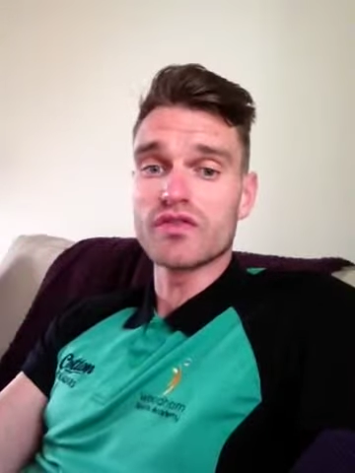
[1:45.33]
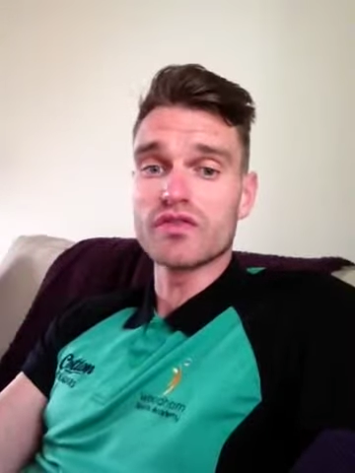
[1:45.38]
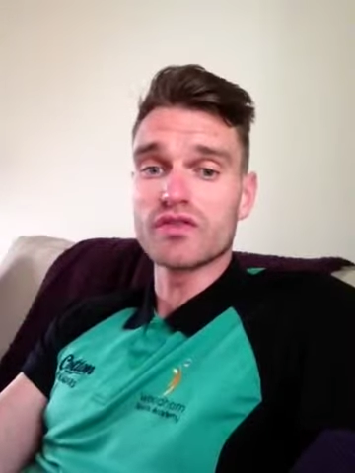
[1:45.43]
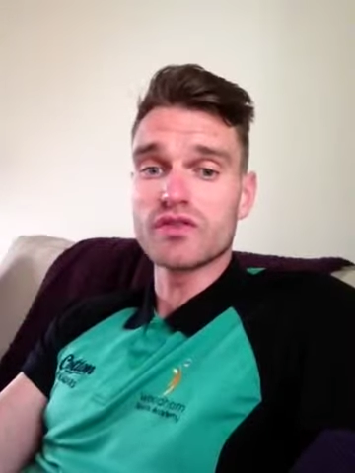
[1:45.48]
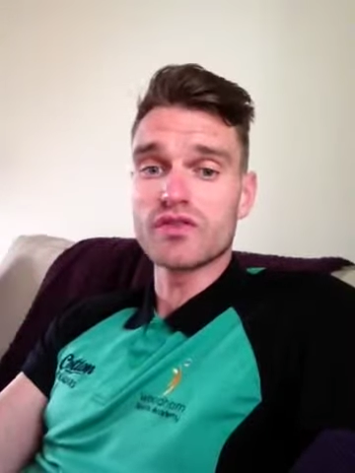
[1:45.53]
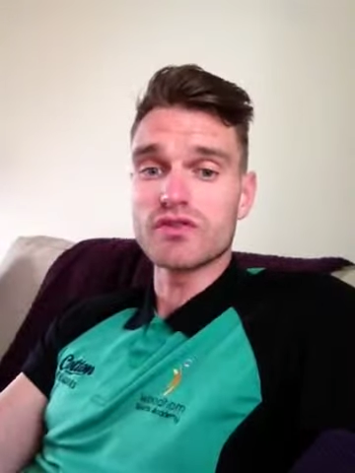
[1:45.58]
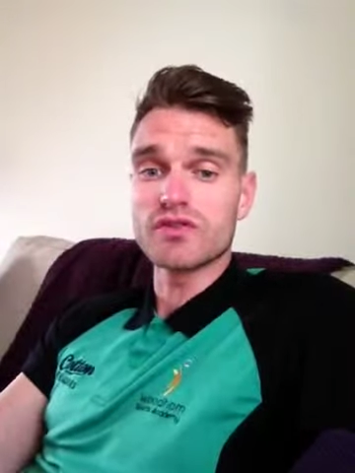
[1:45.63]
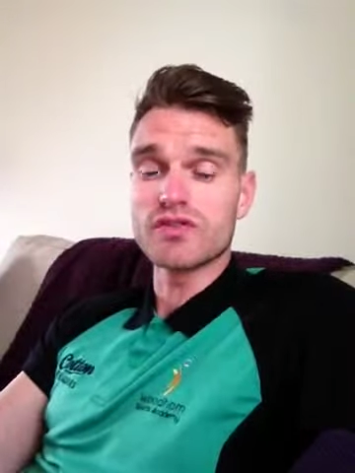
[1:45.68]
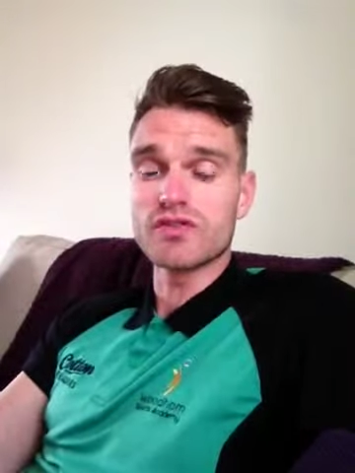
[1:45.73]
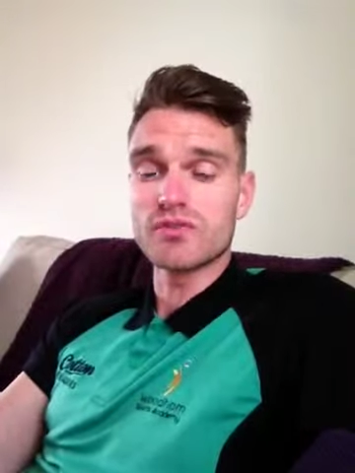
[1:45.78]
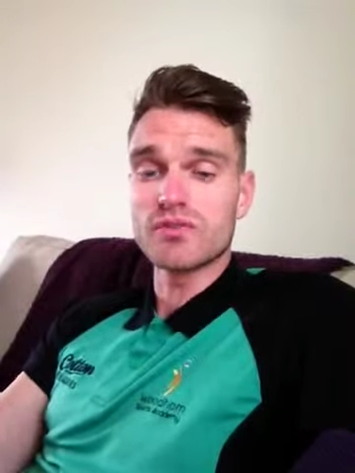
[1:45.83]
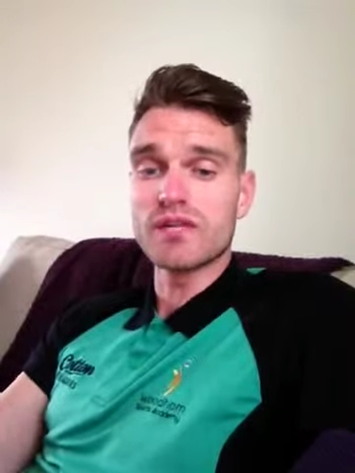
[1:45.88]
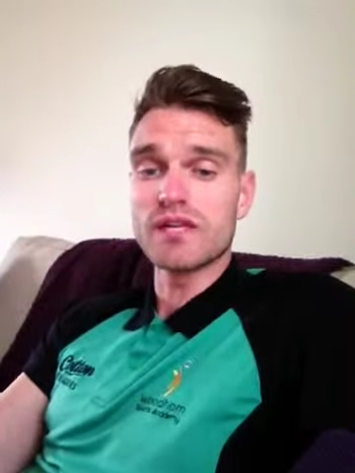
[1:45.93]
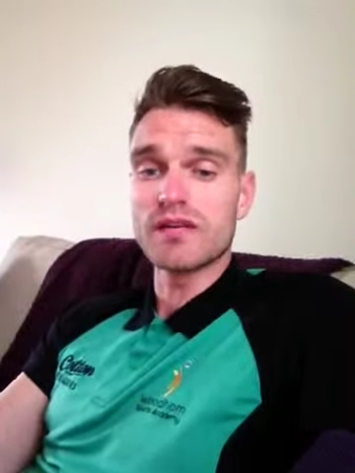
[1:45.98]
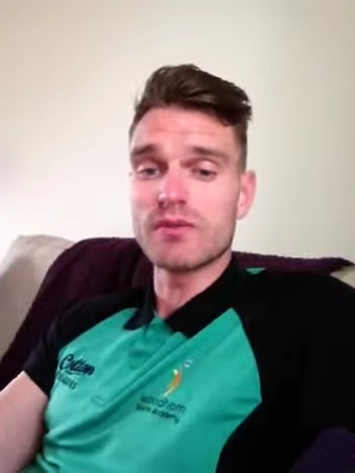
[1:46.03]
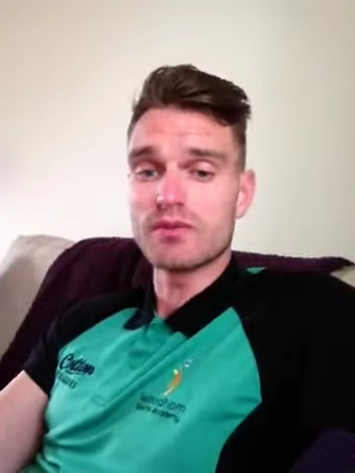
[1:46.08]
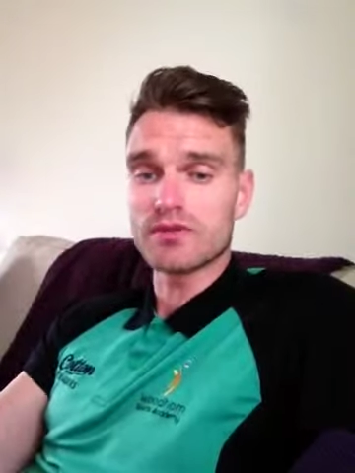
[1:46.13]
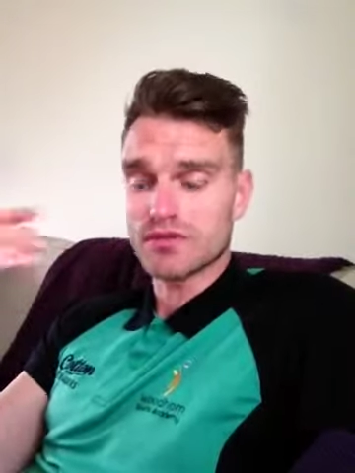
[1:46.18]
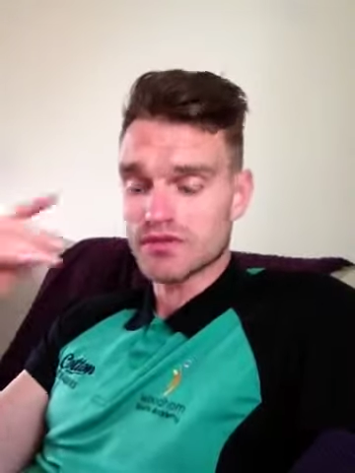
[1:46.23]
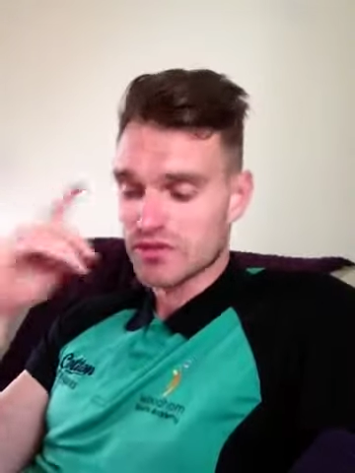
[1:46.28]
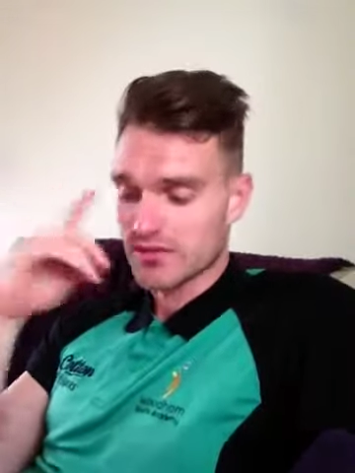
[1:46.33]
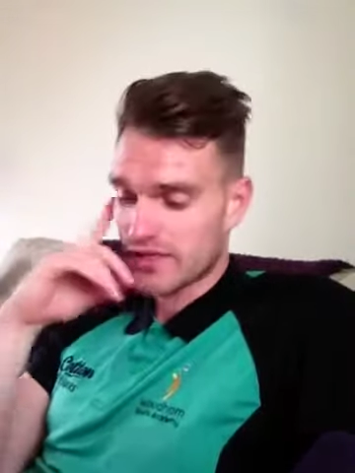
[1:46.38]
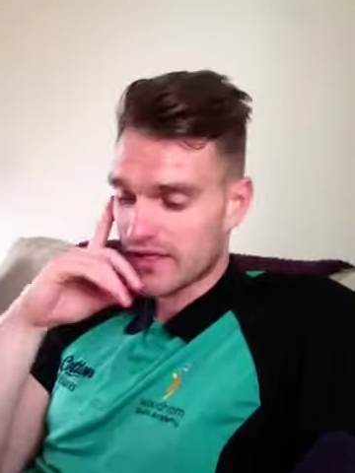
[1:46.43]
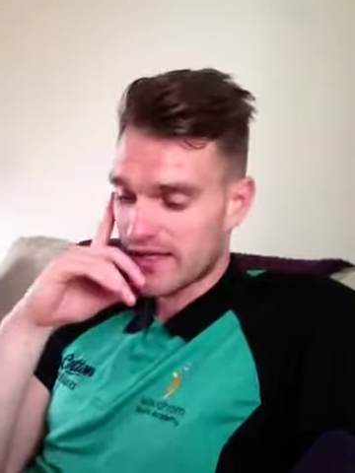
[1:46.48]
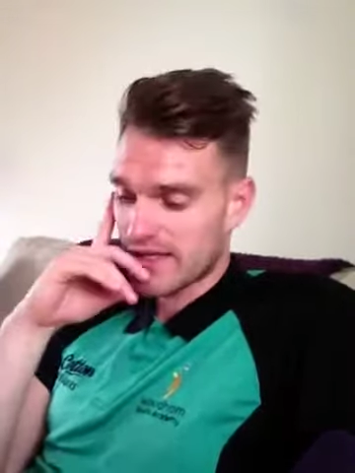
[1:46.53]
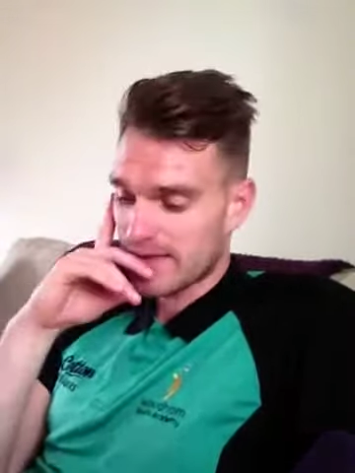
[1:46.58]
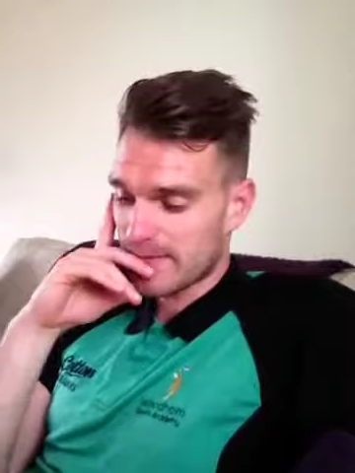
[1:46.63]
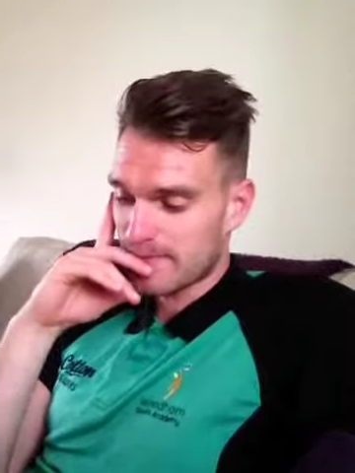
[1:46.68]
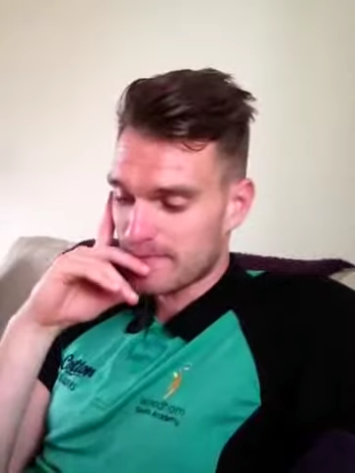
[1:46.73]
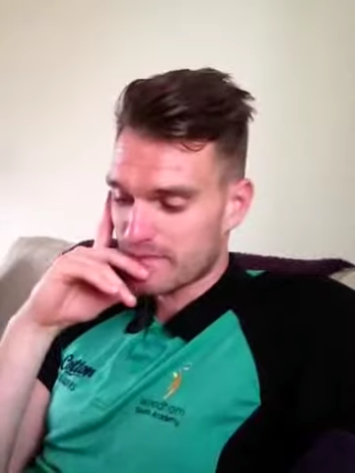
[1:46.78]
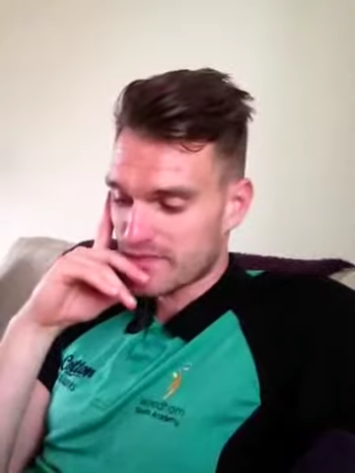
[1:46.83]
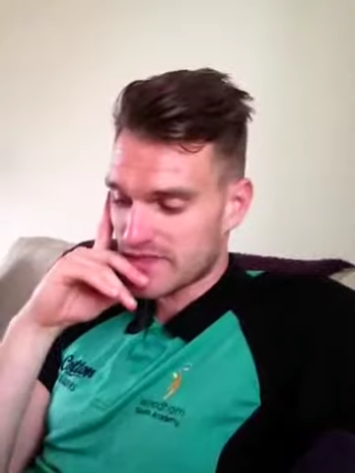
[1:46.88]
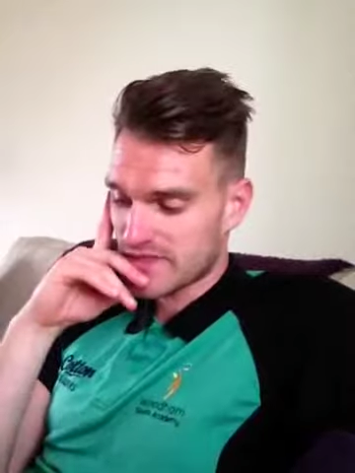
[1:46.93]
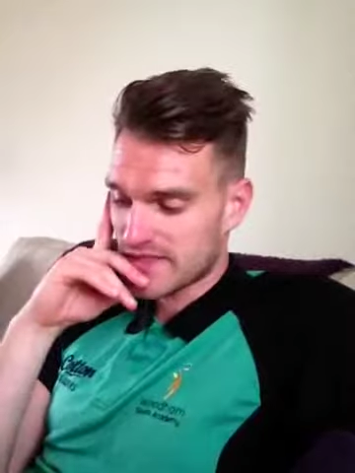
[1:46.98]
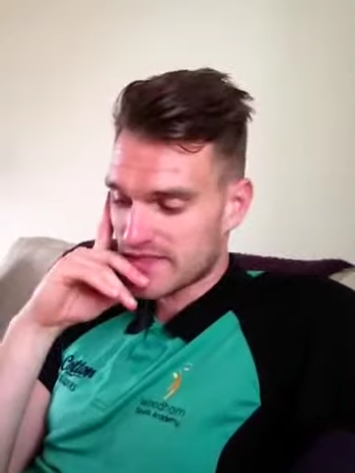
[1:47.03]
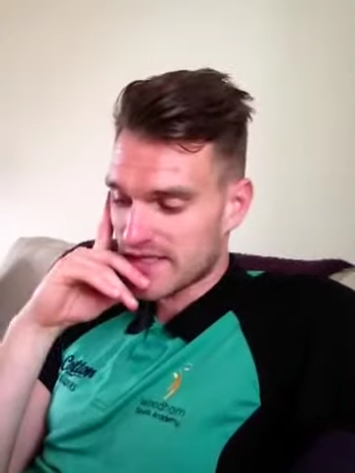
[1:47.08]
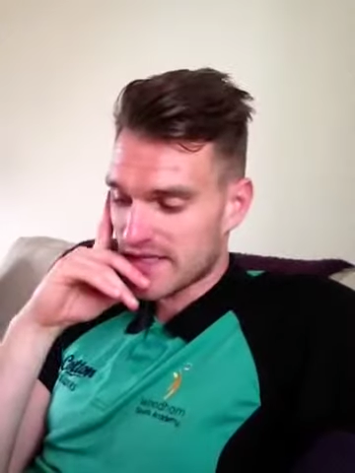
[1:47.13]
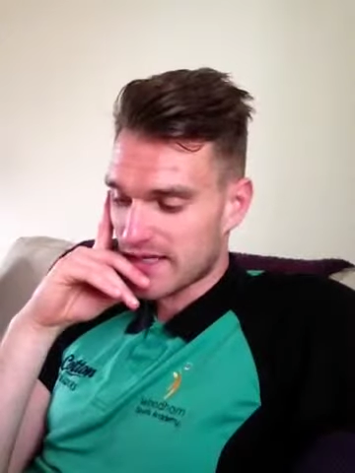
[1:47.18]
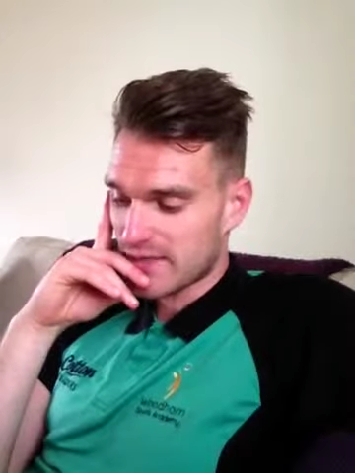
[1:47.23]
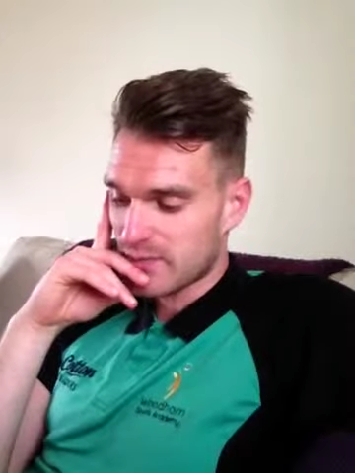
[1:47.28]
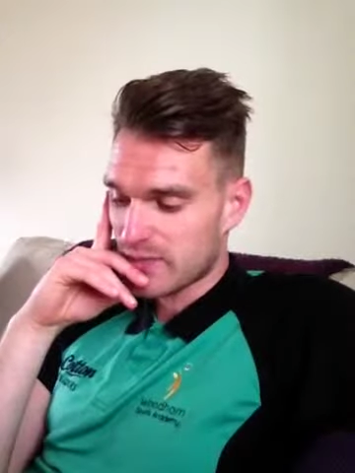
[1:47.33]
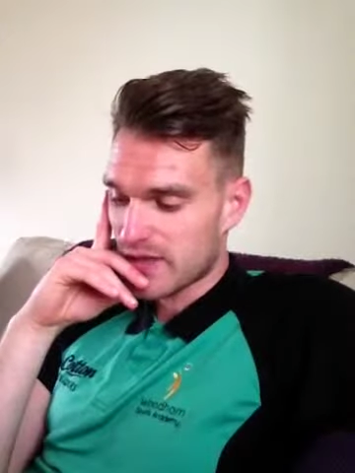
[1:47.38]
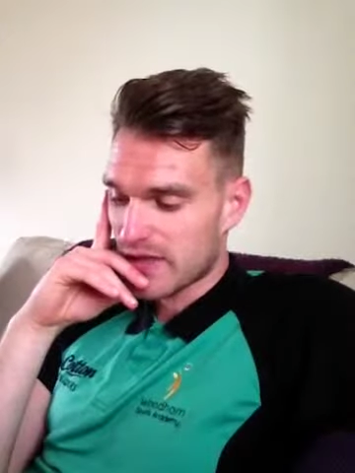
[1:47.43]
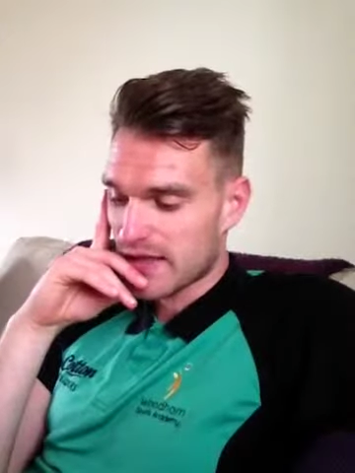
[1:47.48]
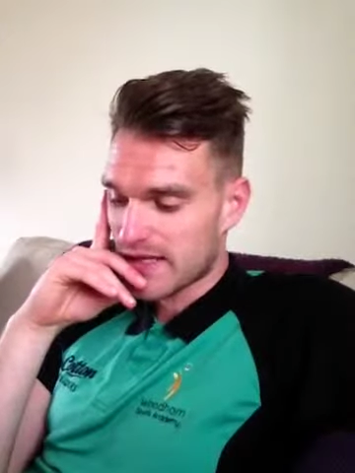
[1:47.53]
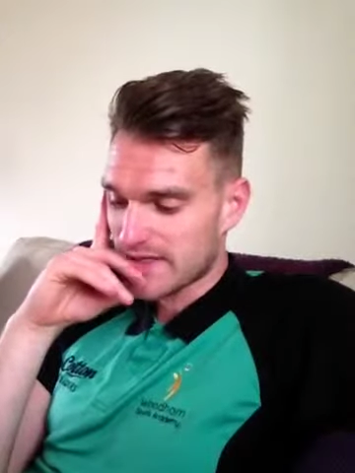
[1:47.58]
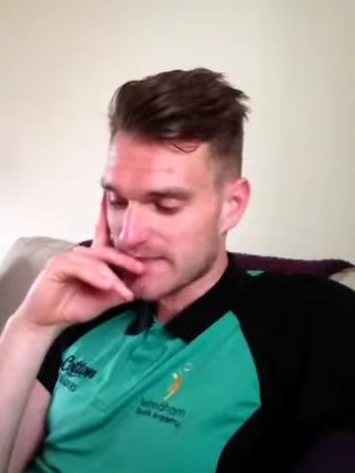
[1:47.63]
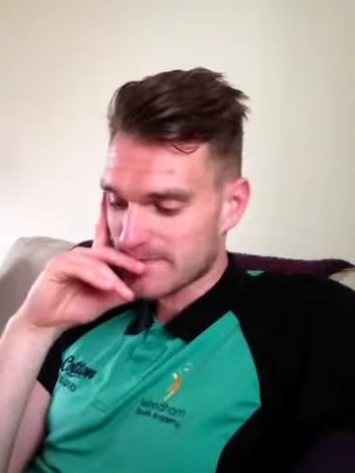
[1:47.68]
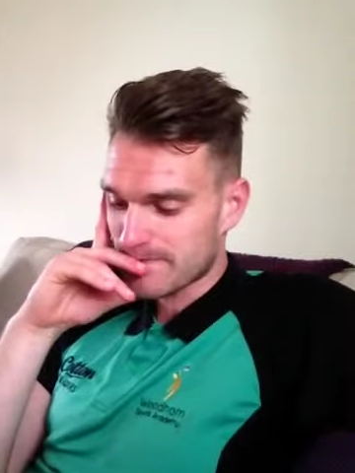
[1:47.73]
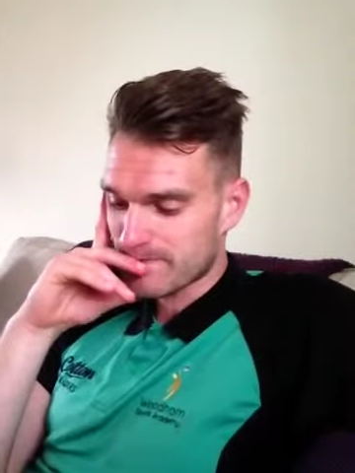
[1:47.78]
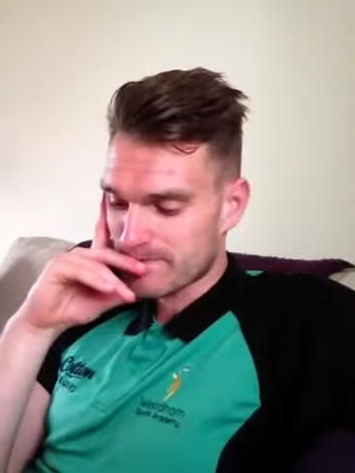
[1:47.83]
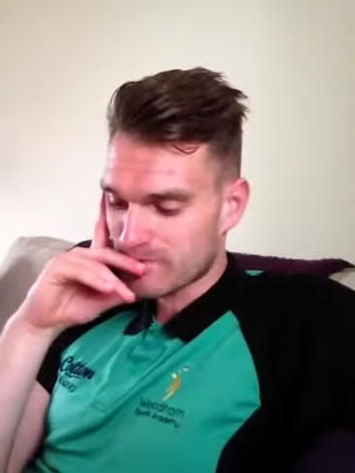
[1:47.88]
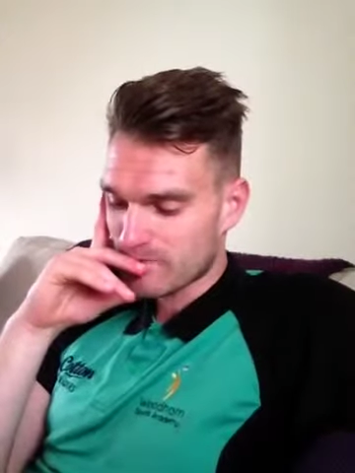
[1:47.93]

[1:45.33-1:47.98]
to be able to take part.